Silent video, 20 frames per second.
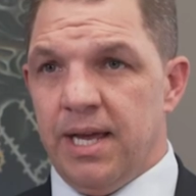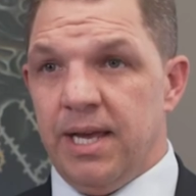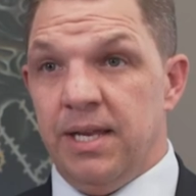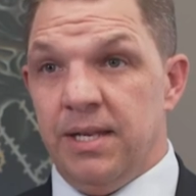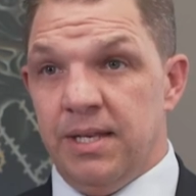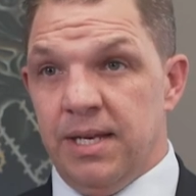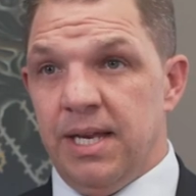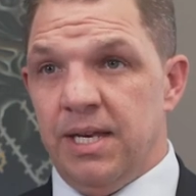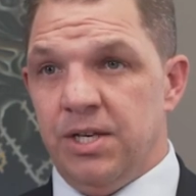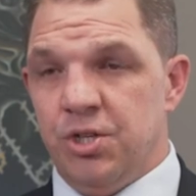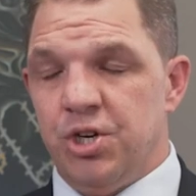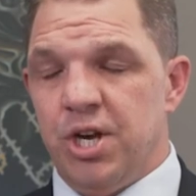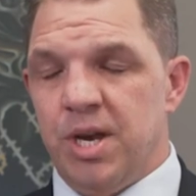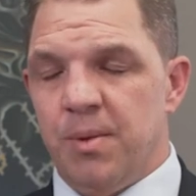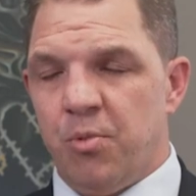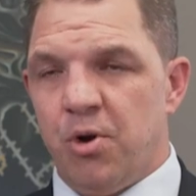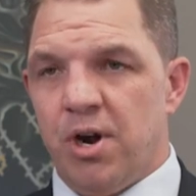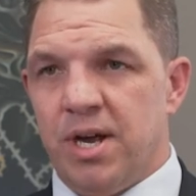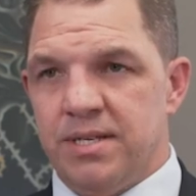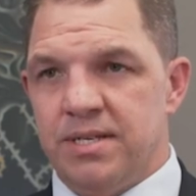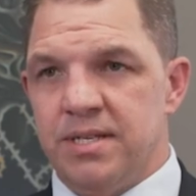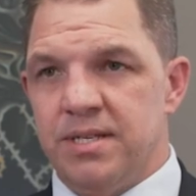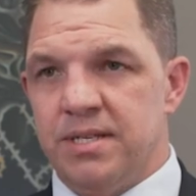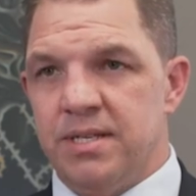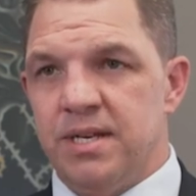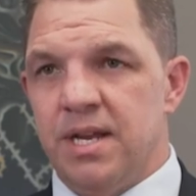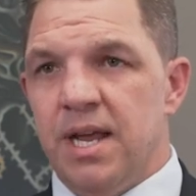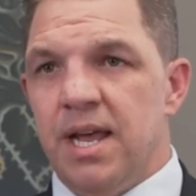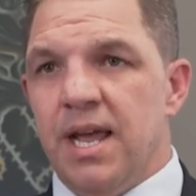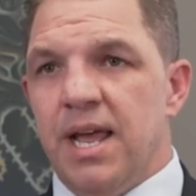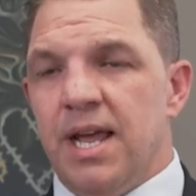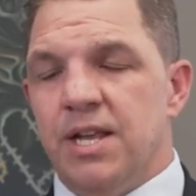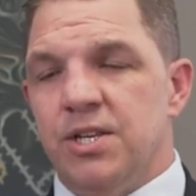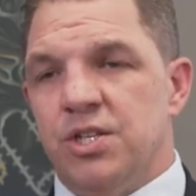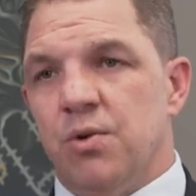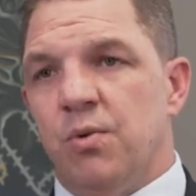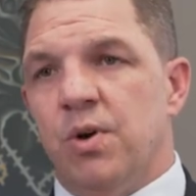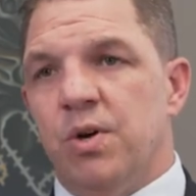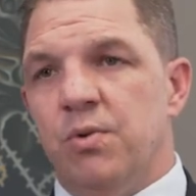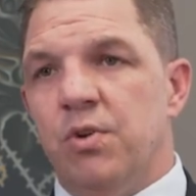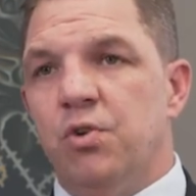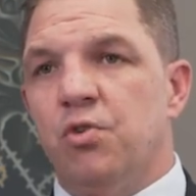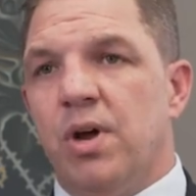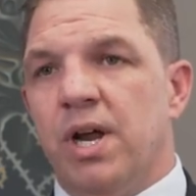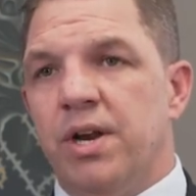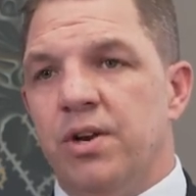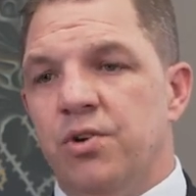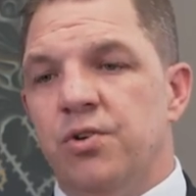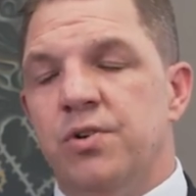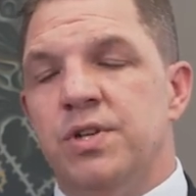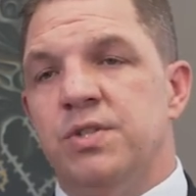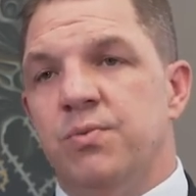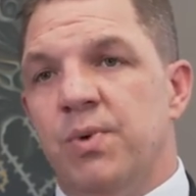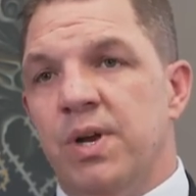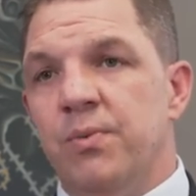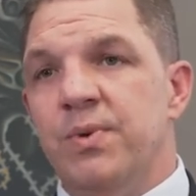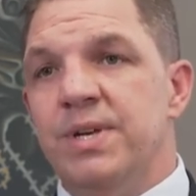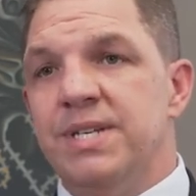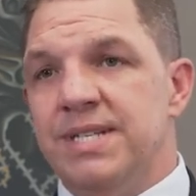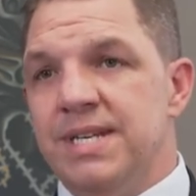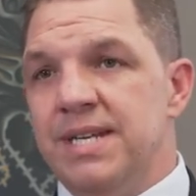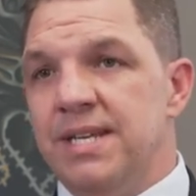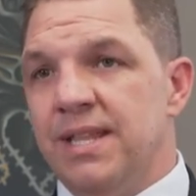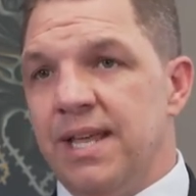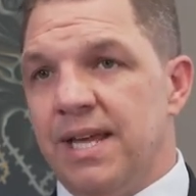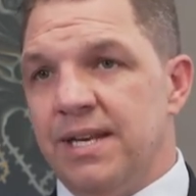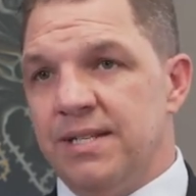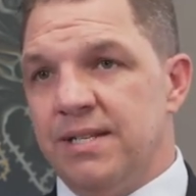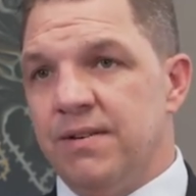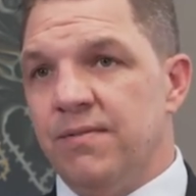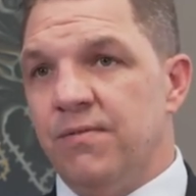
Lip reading: in share prices. And so what we try to do is when we see that